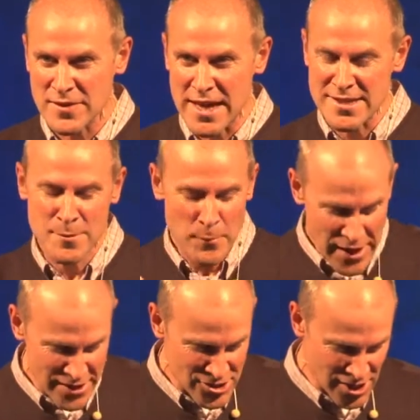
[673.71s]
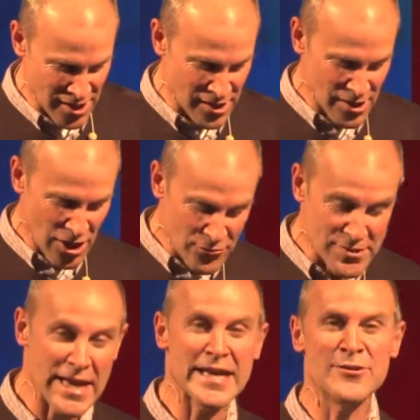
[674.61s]
It's a picture of
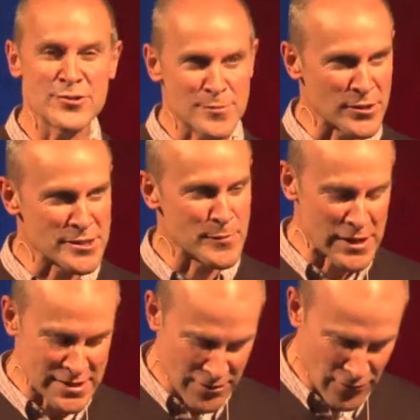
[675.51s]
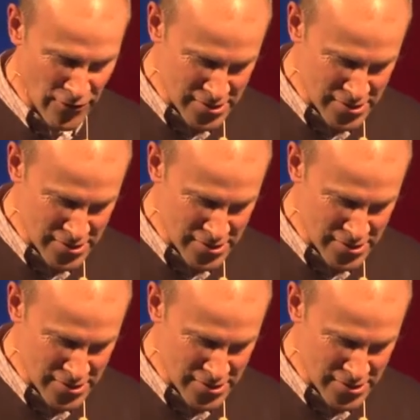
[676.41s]
taking responsibility for our